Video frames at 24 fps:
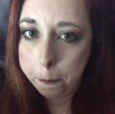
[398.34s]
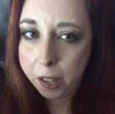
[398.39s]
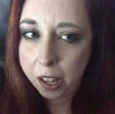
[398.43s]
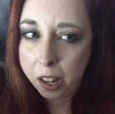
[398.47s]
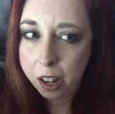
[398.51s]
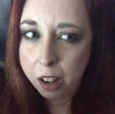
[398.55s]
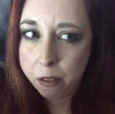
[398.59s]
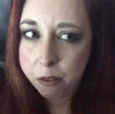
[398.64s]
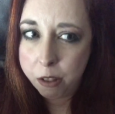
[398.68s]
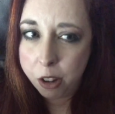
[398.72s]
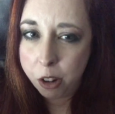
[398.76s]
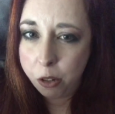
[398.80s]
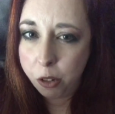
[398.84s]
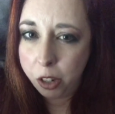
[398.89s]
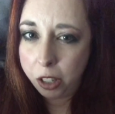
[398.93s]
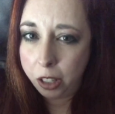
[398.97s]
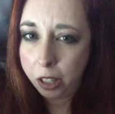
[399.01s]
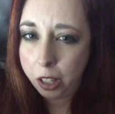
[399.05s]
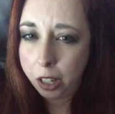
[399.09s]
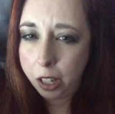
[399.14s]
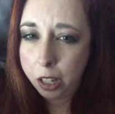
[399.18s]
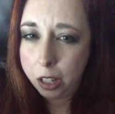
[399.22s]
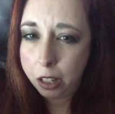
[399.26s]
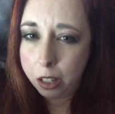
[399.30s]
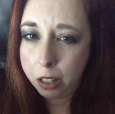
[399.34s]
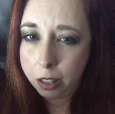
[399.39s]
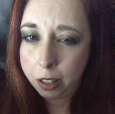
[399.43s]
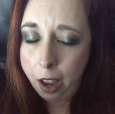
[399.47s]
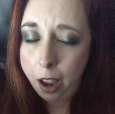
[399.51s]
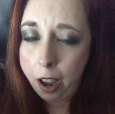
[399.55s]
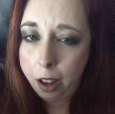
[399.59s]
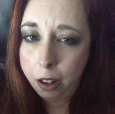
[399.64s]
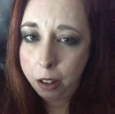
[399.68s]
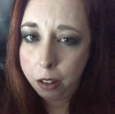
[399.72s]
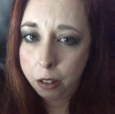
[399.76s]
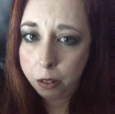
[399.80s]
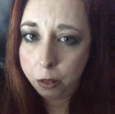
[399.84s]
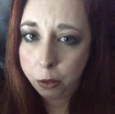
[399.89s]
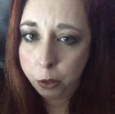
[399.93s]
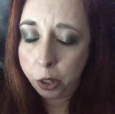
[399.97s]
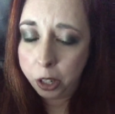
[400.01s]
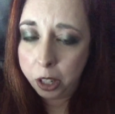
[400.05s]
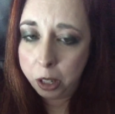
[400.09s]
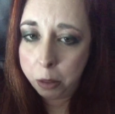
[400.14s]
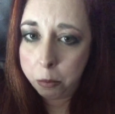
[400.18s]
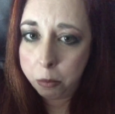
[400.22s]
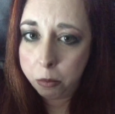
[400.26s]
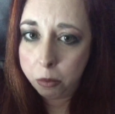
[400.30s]
And I felt really sad
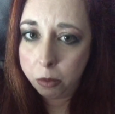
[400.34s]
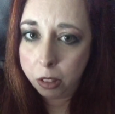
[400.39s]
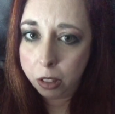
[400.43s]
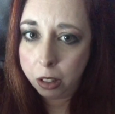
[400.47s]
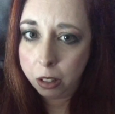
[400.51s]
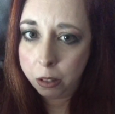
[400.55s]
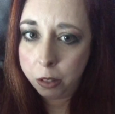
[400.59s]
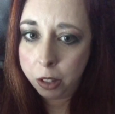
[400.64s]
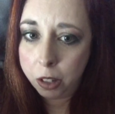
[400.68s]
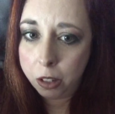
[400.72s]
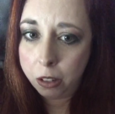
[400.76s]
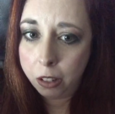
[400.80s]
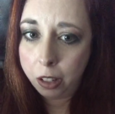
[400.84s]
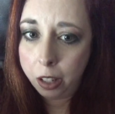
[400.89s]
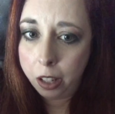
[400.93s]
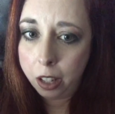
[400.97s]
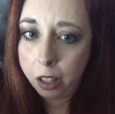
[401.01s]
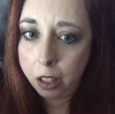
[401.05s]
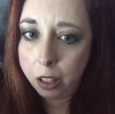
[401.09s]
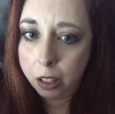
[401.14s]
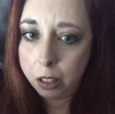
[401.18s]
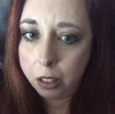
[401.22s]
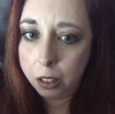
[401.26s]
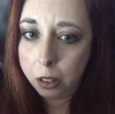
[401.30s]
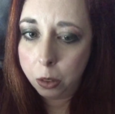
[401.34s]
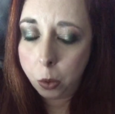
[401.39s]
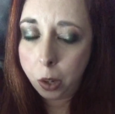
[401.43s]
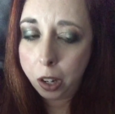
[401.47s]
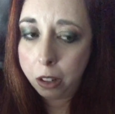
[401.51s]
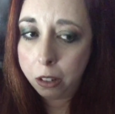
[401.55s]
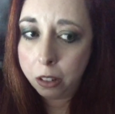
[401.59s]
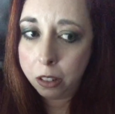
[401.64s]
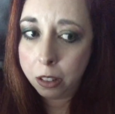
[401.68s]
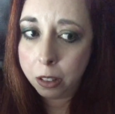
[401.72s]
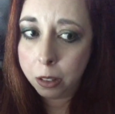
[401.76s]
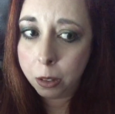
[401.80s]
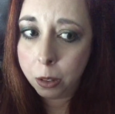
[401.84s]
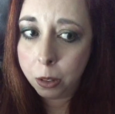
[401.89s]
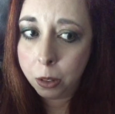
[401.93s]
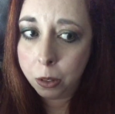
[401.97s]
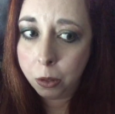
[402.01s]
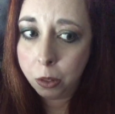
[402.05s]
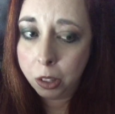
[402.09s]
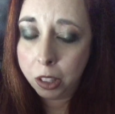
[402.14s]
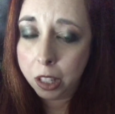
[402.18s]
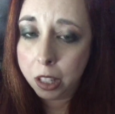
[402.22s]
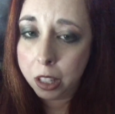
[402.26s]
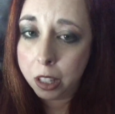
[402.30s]
for him. I felt like, wow, this
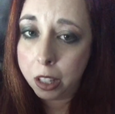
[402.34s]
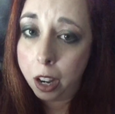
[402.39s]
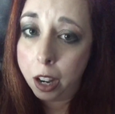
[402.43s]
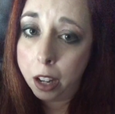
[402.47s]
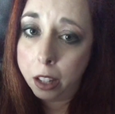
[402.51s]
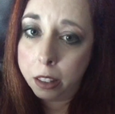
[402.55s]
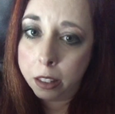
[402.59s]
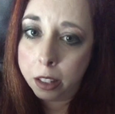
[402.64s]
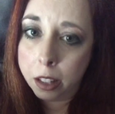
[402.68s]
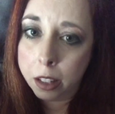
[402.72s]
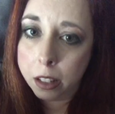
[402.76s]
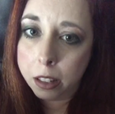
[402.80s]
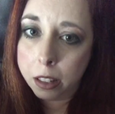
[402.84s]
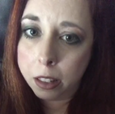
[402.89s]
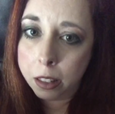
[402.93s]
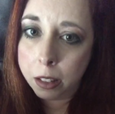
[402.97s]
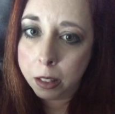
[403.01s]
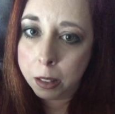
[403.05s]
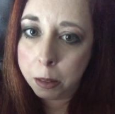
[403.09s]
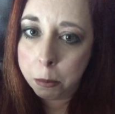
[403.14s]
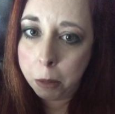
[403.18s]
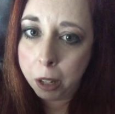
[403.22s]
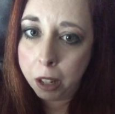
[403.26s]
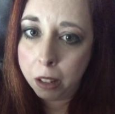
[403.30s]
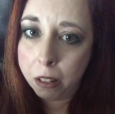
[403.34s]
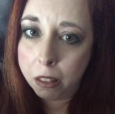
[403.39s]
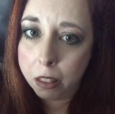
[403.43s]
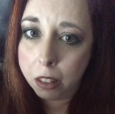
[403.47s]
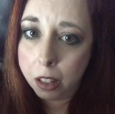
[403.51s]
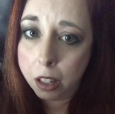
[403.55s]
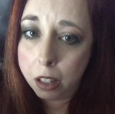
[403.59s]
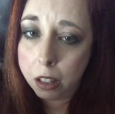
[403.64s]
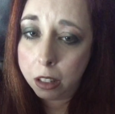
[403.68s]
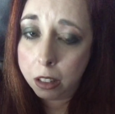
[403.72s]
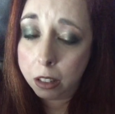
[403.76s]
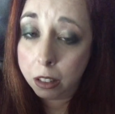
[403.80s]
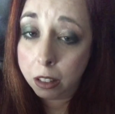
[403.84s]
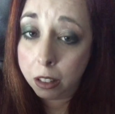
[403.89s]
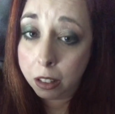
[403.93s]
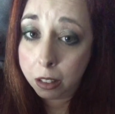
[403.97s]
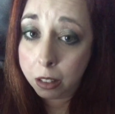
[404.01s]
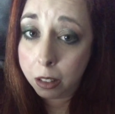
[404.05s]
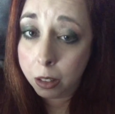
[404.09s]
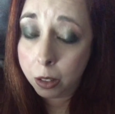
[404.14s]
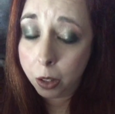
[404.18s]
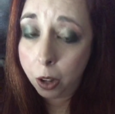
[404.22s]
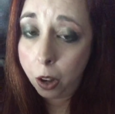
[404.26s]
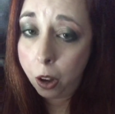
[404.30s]
is really sad that this man thinks that
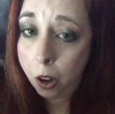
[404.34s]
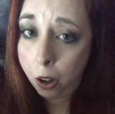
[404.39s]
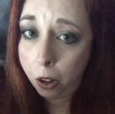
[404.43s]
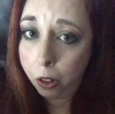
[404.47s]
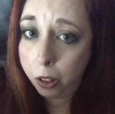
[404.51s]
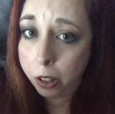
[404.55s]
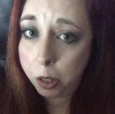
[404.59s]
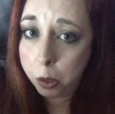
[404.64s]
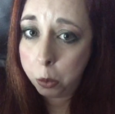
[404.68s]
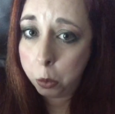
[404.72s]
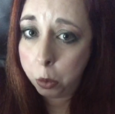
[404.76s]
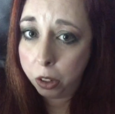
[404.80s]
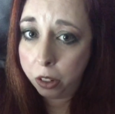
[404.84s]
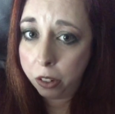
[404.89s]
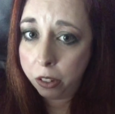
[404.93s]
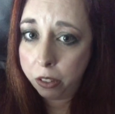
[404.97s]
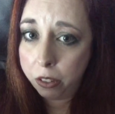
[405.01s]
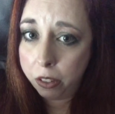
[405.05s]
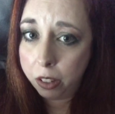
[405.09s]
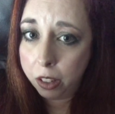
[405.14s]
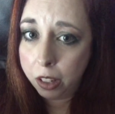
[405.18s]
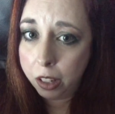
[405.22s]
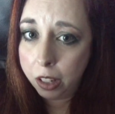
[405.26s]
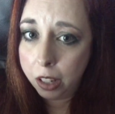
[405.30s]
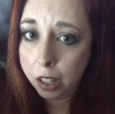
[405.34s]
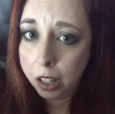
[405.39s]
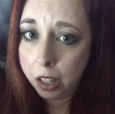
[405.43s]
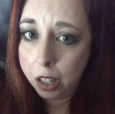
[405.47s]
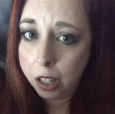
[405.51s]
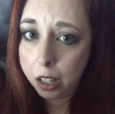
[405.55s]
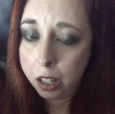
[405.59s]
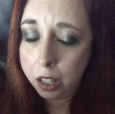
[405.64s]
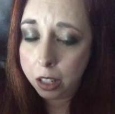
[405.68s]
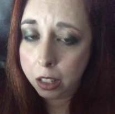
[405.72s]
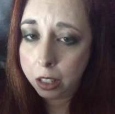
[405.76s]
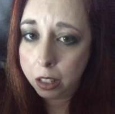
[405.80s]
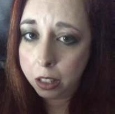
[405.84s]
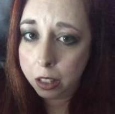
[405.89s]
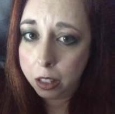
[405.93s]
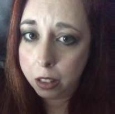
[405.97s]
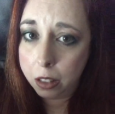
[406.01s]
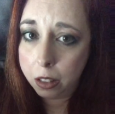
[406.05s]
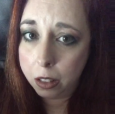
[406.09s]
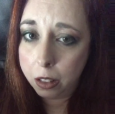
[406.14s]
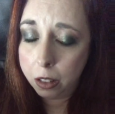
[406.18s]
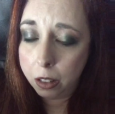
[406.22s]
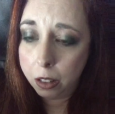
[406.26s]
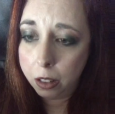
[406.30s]
this is all he's worth,
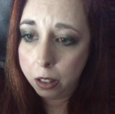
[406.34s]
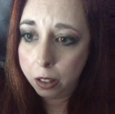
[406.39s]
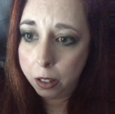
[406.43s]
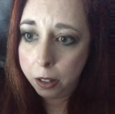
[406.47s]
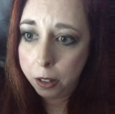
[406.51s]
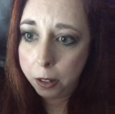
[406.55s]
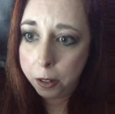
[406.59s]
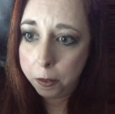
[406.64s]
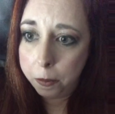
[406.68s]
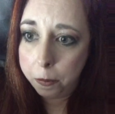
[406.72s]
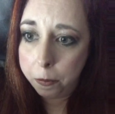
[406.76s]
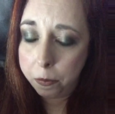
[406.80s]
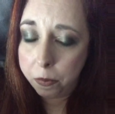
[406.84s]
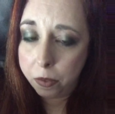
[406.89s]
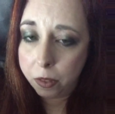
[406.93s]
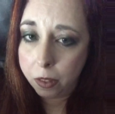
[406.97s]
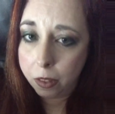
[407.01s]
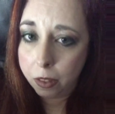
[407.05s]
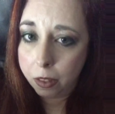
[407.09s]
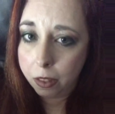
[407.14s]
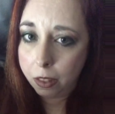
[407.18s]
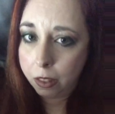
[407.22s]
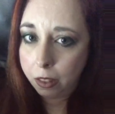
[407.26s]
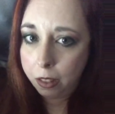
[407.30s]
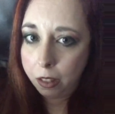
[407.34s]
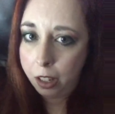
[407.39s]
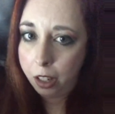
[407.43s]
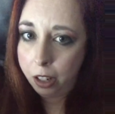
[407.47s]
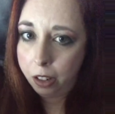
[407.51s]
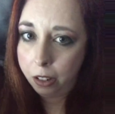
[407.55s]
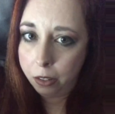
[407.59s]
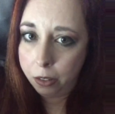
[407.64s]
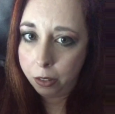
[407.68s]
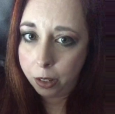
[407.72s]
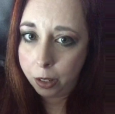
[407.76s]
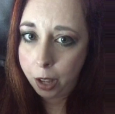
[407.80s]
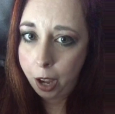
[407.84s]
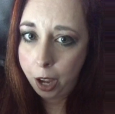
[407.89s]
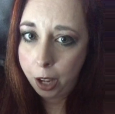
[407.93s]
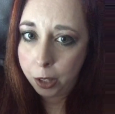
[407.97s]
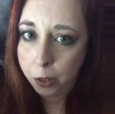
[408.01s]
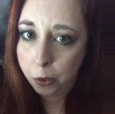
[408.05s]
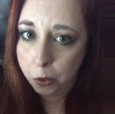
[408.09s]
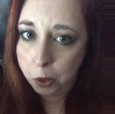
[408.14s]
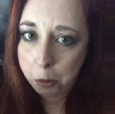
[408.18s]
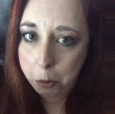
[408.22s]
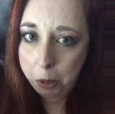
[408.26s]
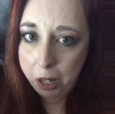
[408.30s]
is, you know, the
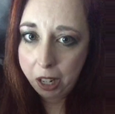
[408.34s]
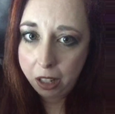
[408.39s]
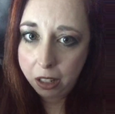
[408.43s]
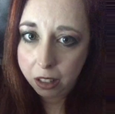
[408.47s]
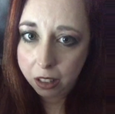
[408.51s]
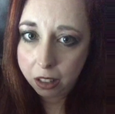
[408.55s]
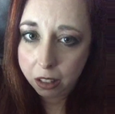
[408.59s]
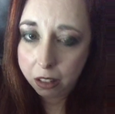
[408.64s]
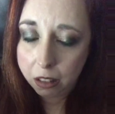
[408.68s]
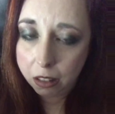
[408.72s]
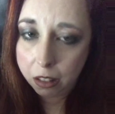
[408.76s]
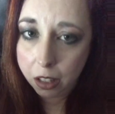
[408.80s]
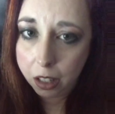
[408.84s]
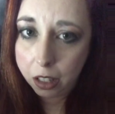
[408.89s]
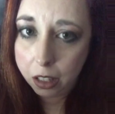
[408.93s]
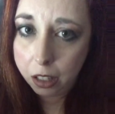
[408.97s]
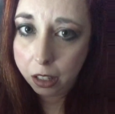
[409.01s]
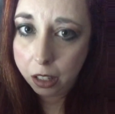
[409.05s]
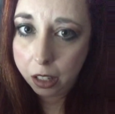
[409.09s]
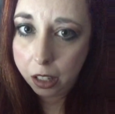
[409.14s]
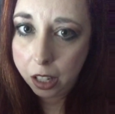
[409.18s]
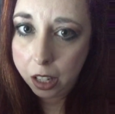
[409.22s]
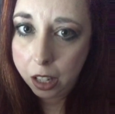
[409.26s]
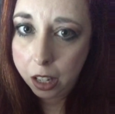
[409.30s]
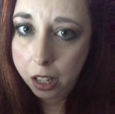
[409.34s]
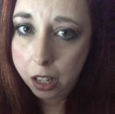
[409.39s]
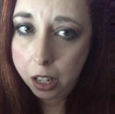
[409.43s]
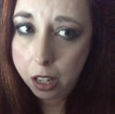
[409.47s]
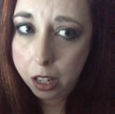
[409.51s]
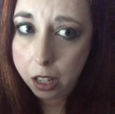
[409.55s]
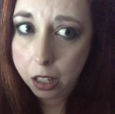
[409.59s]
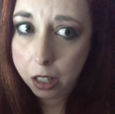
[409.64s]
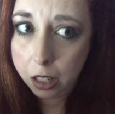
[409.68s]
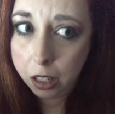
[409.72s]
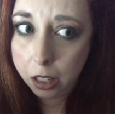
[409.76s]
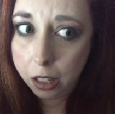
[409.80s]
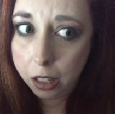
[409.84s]
size of his penis. That he